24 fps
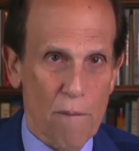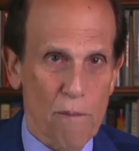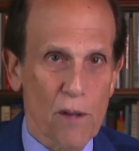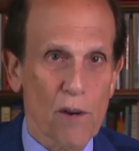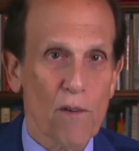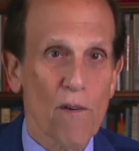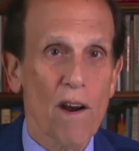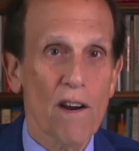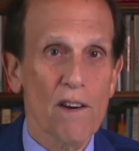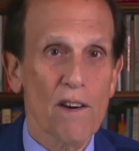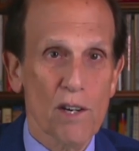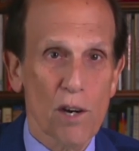
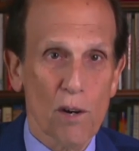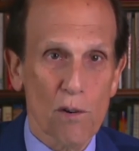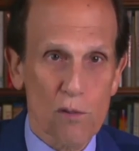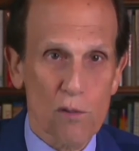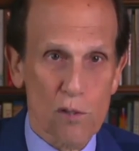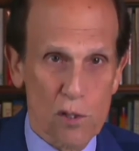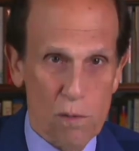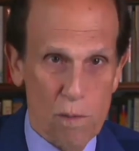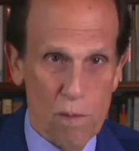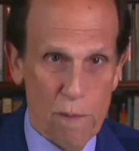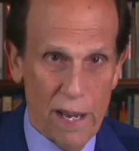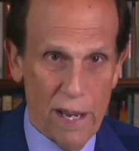There are no
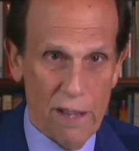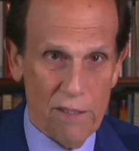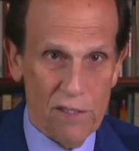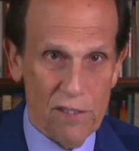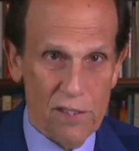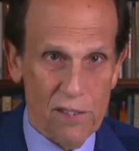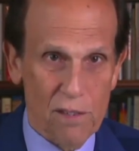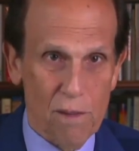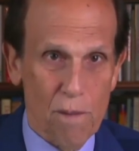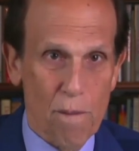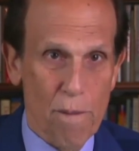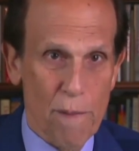
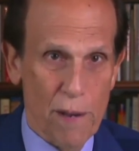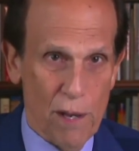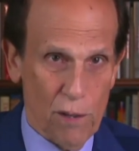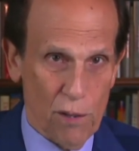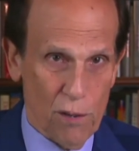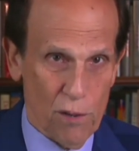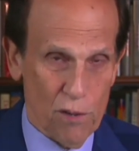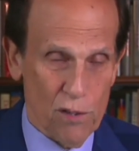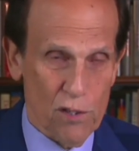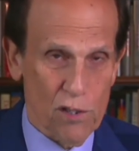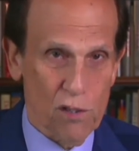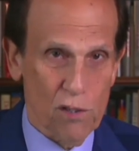Smiths,
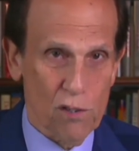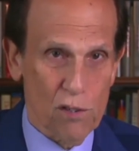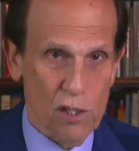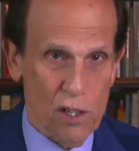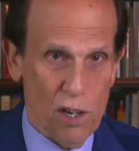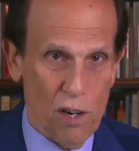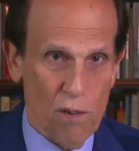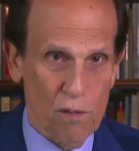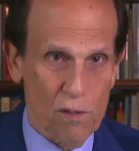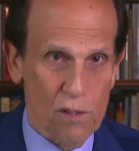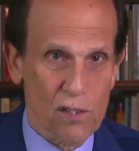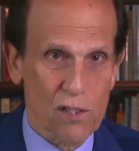Millers, or
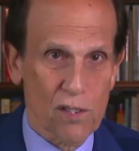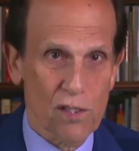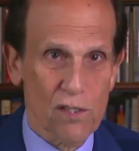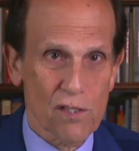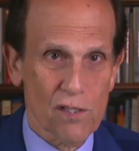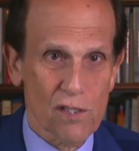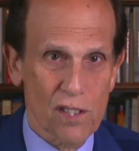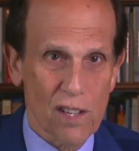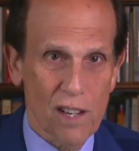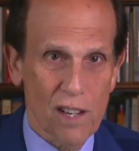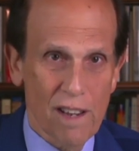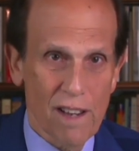
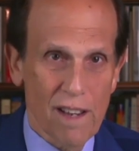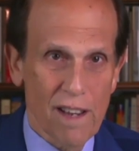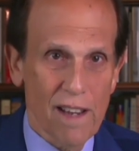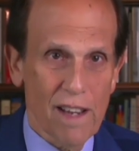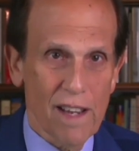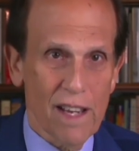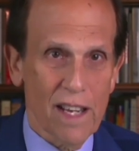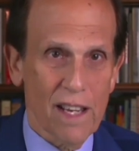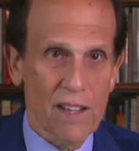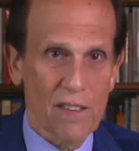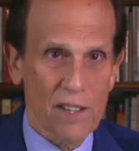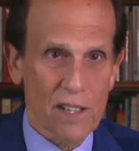Joneses
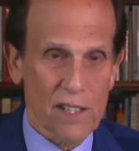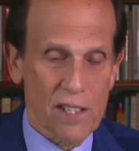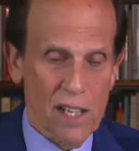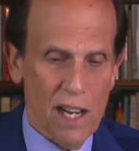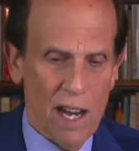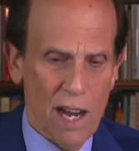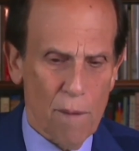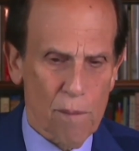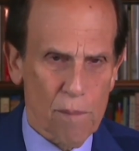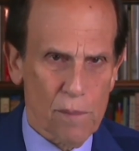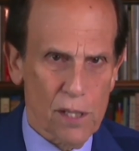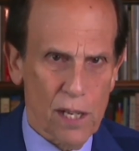in the
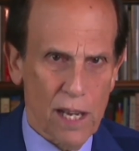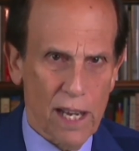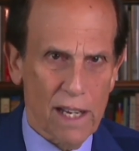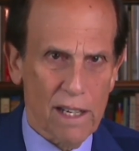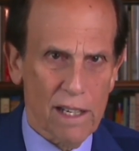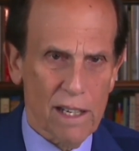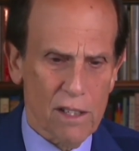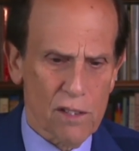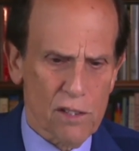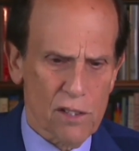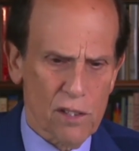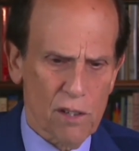top 10.
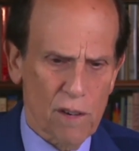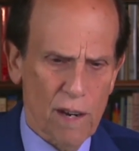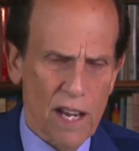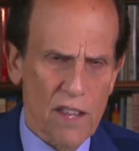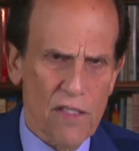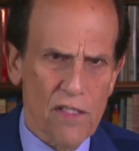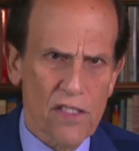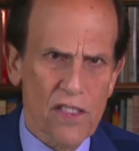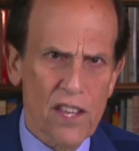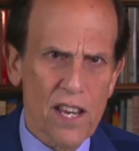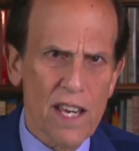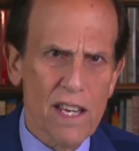And so I
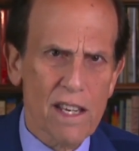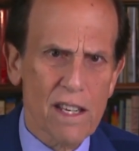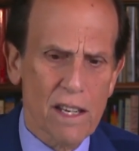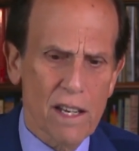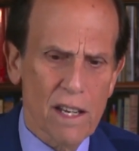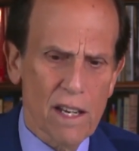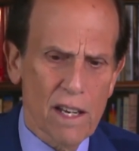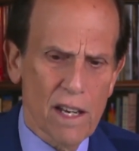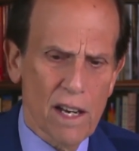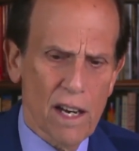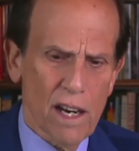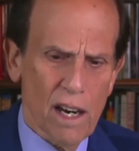think
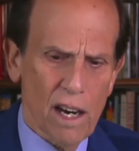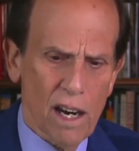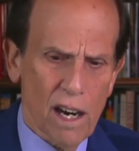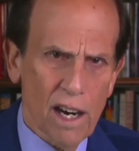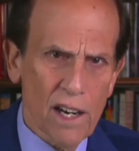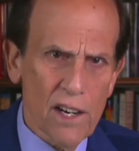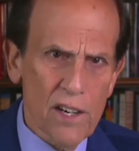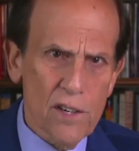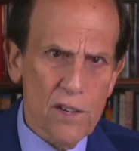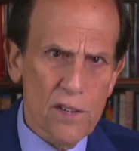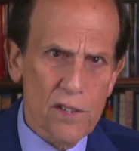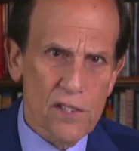
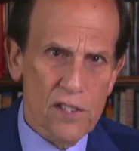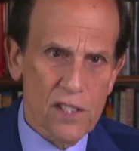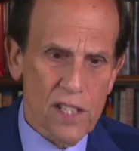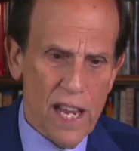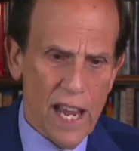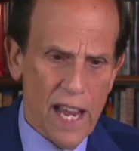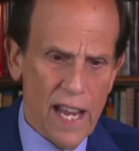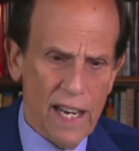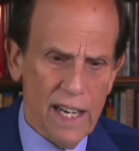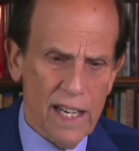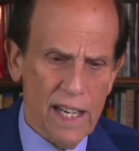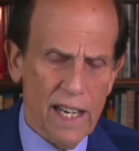
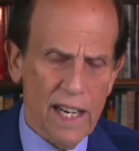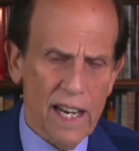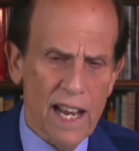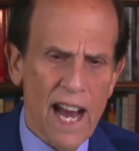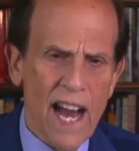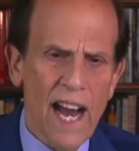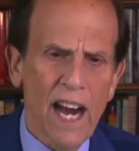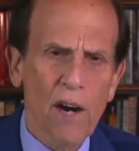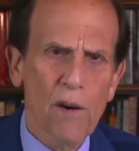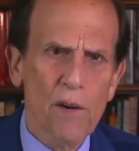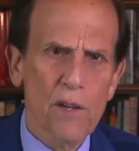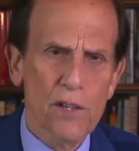understanding
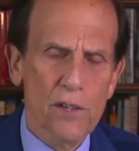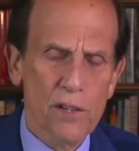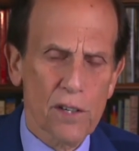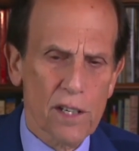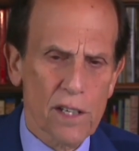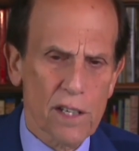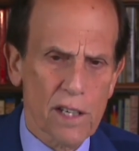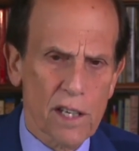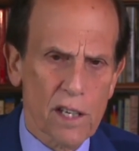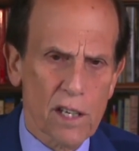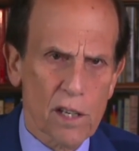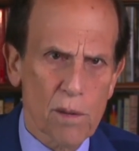how you're
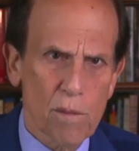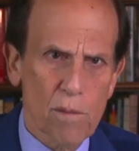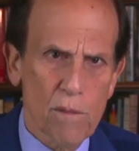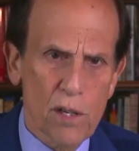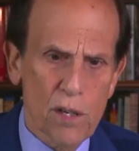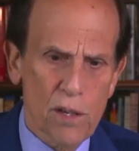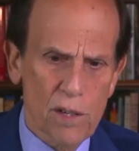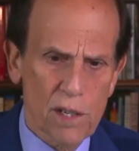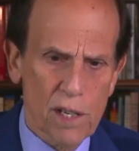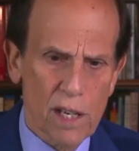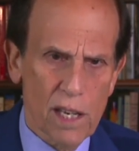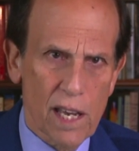going to
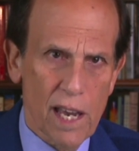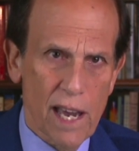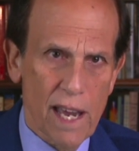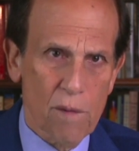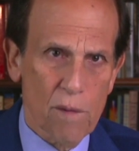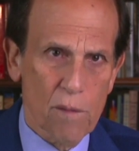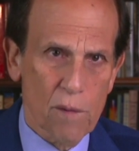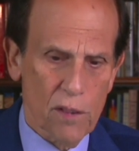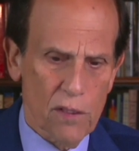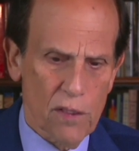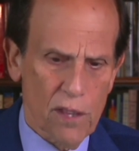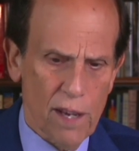communicate
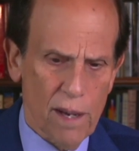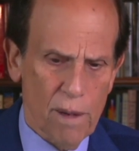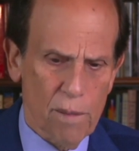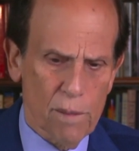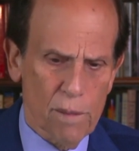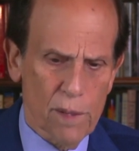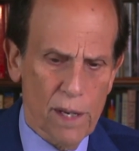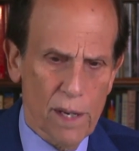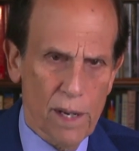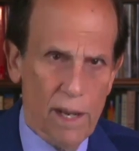with them,